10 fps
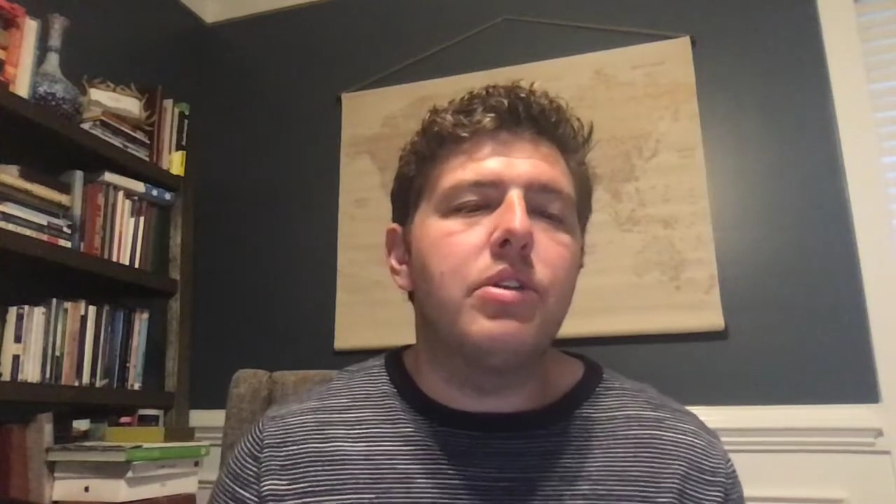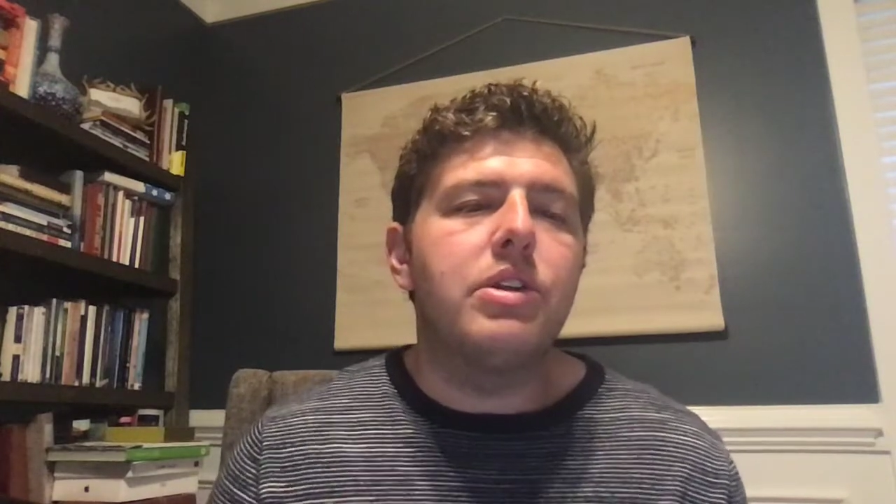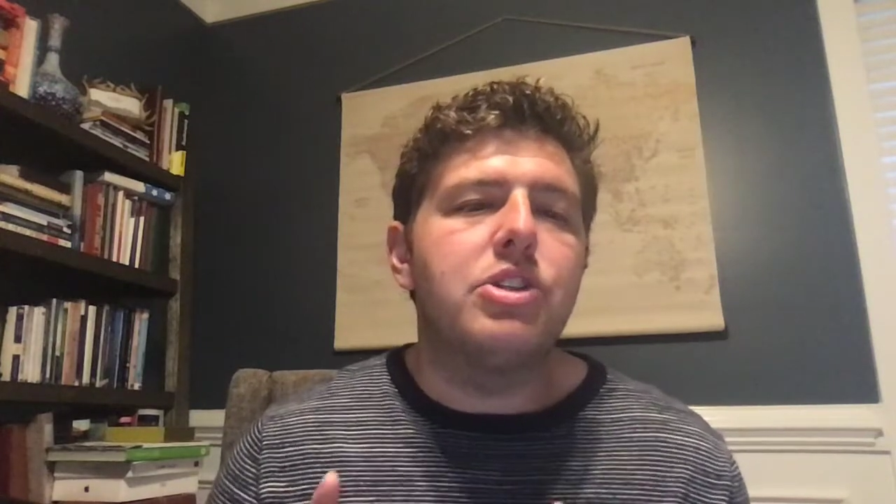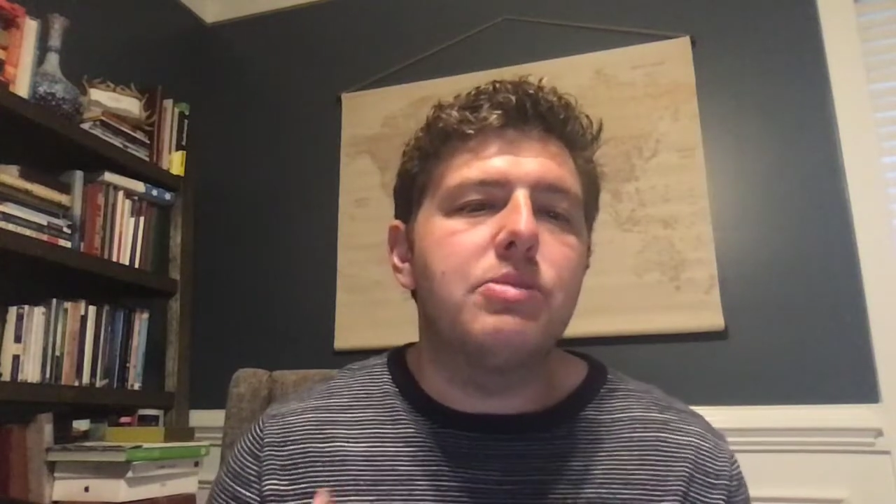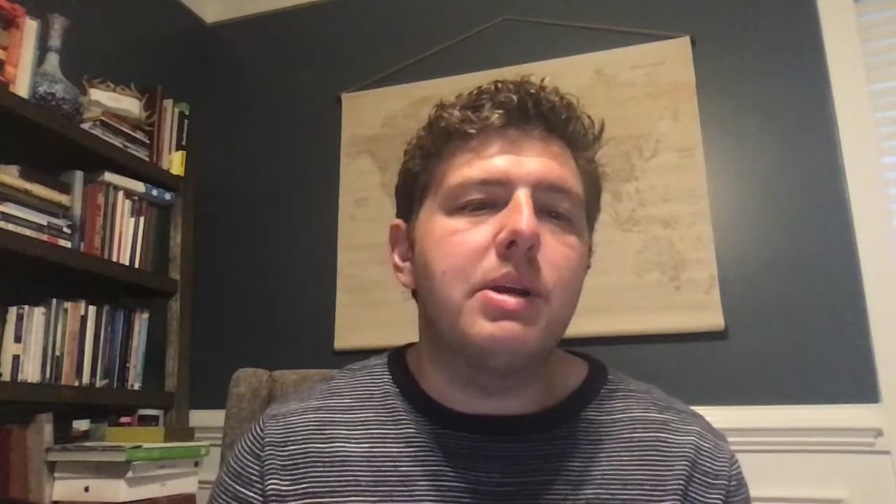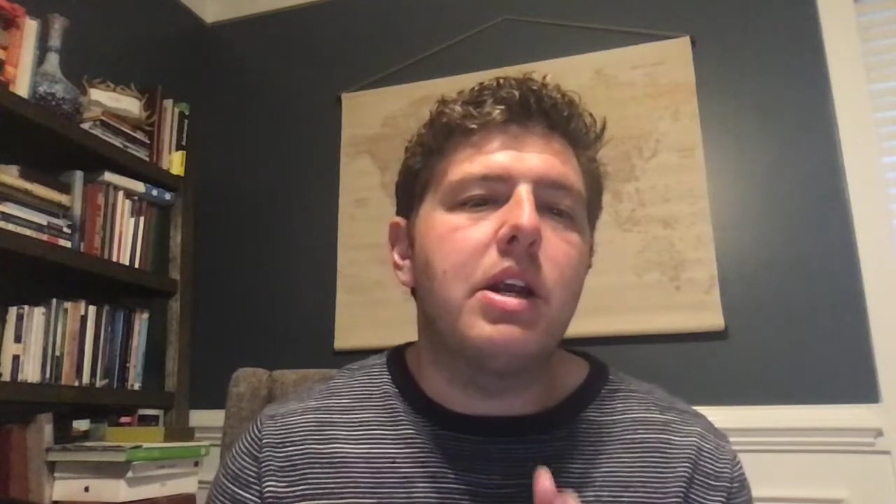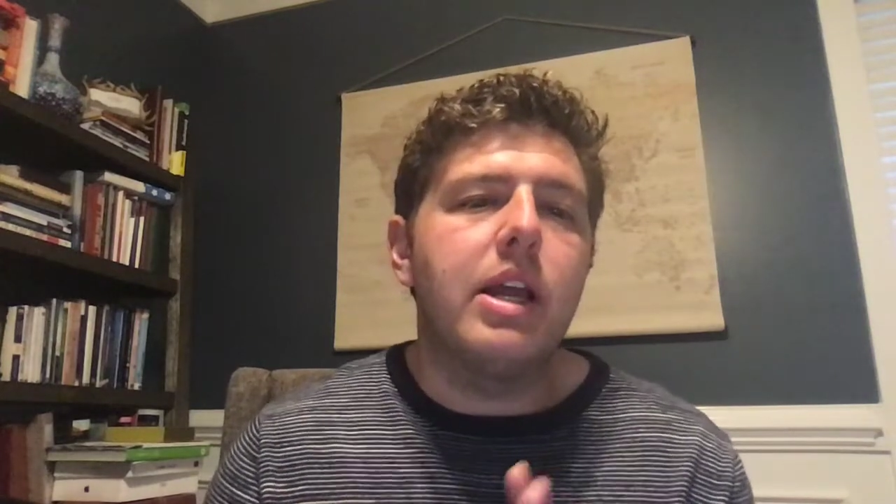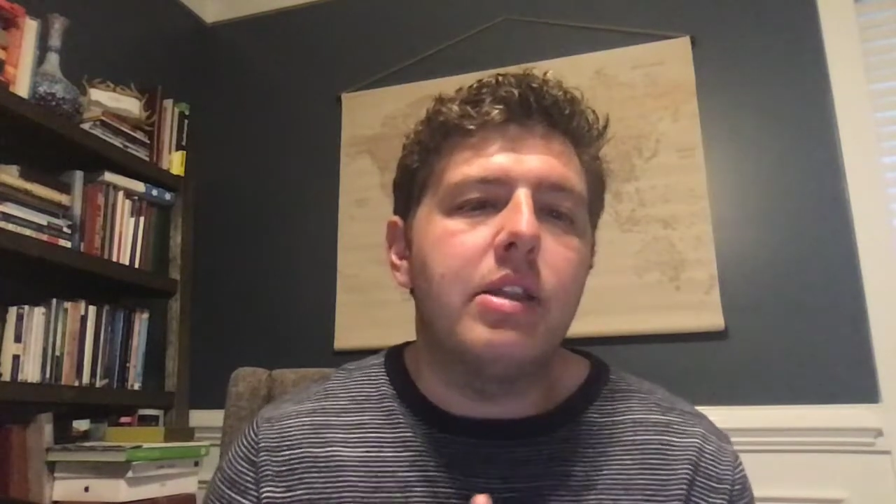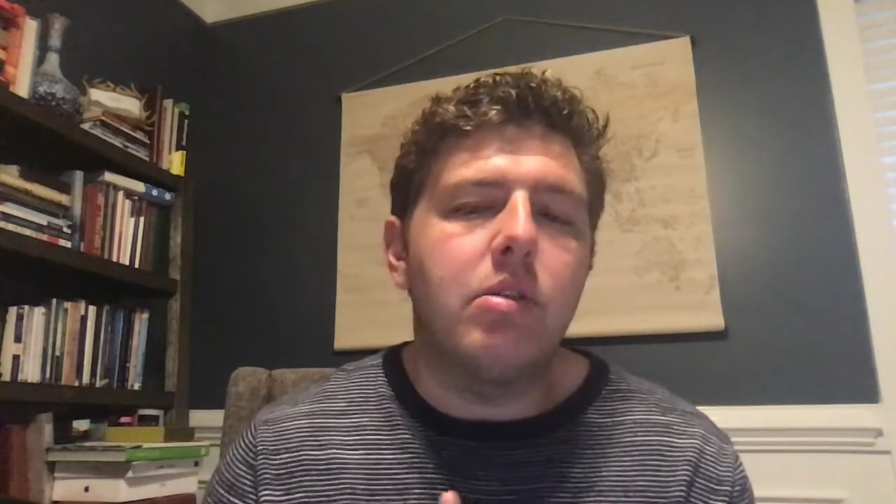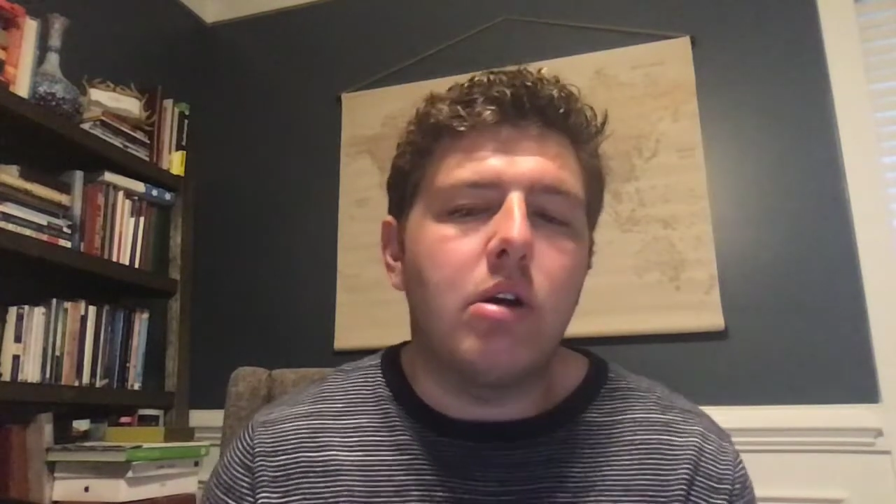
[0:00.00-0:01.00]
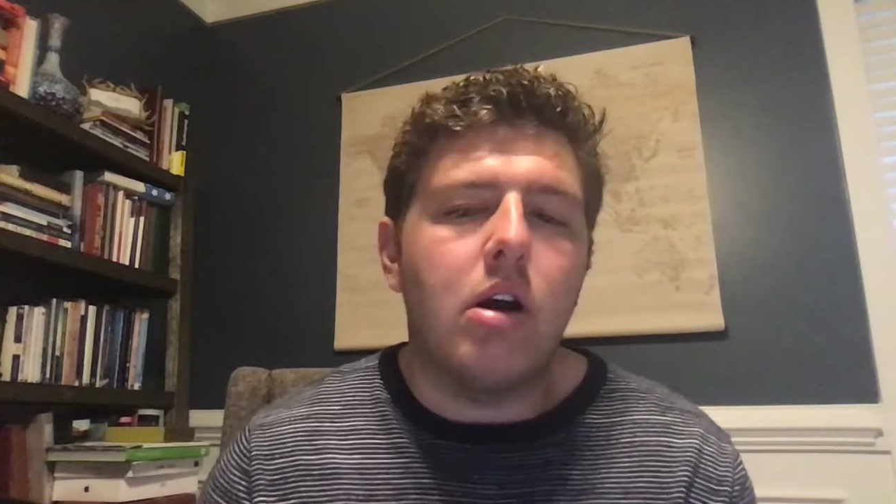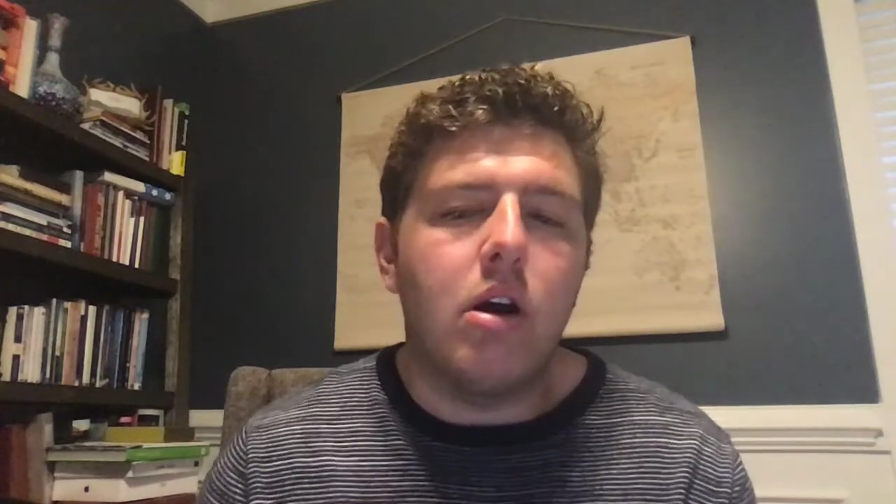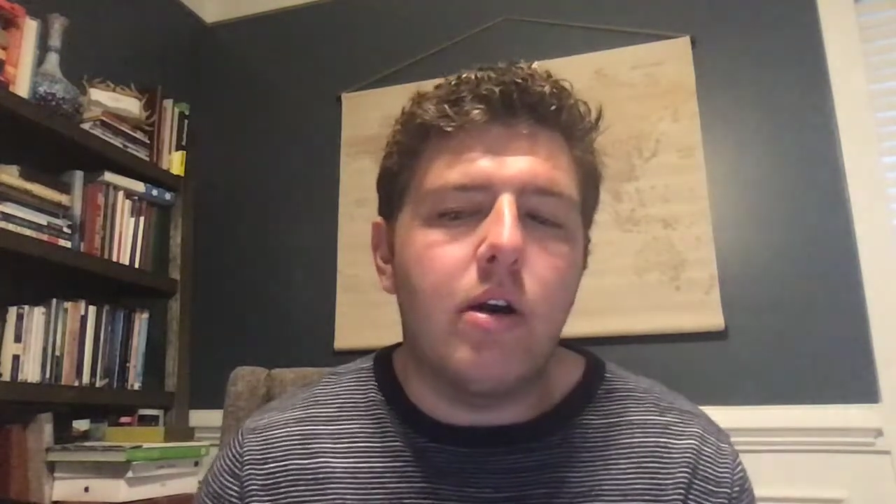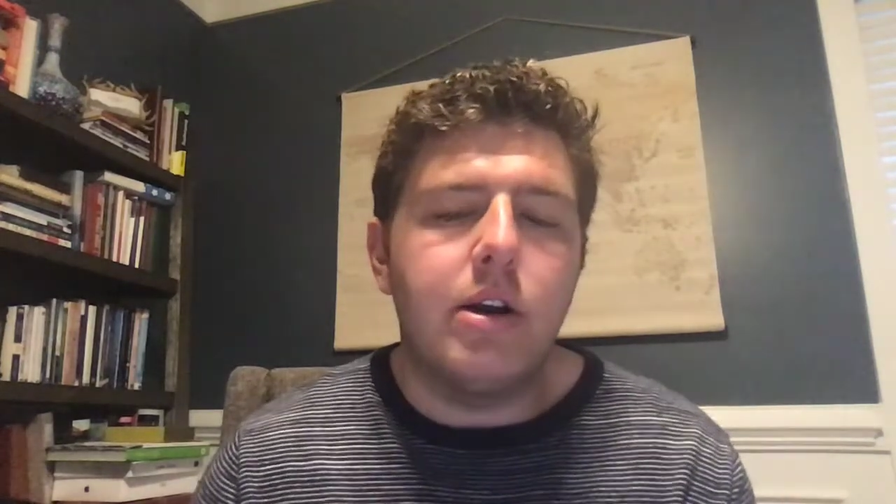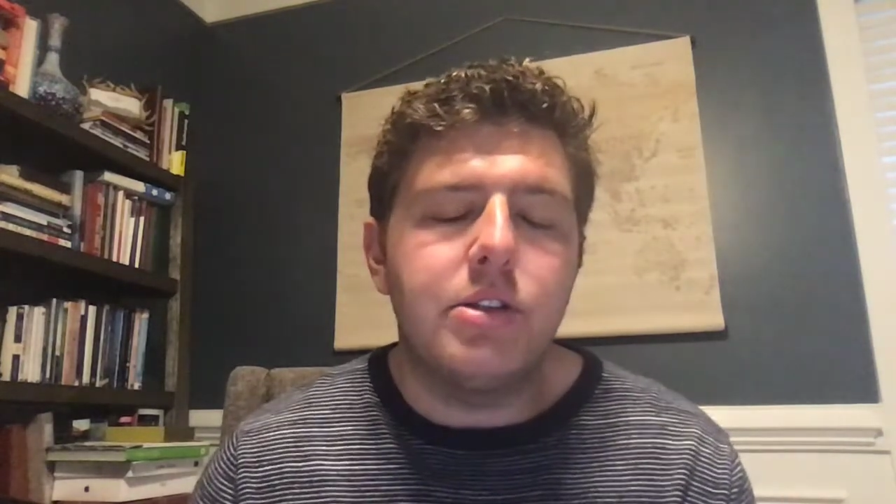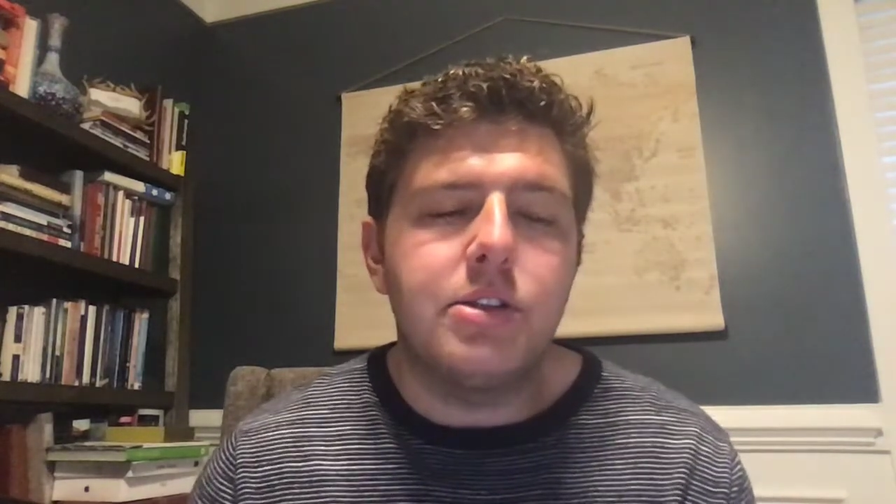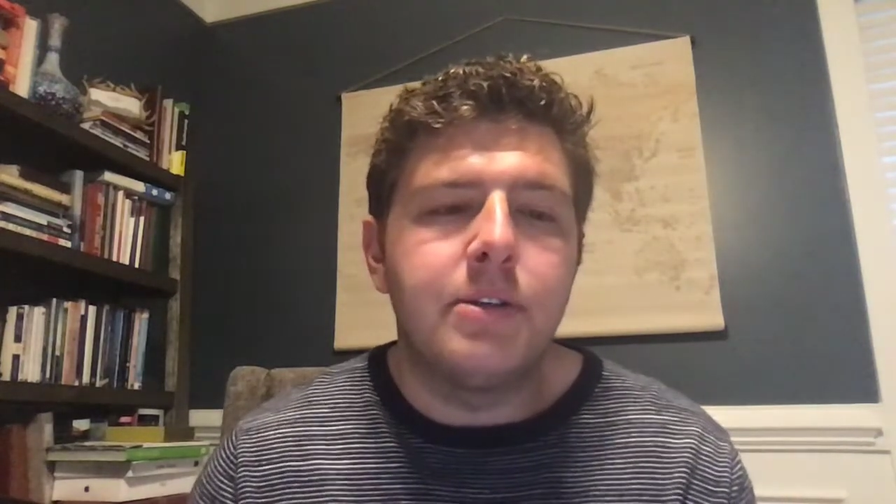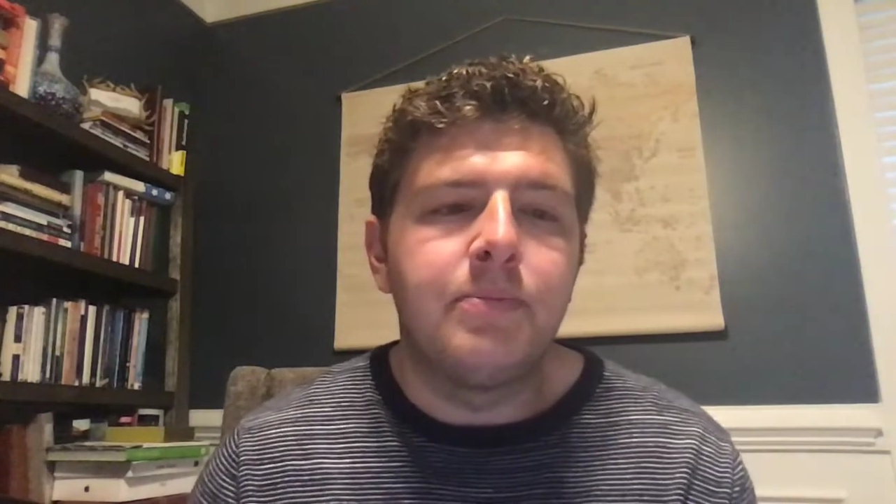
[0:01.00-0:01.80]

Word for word: his spirit into our hearts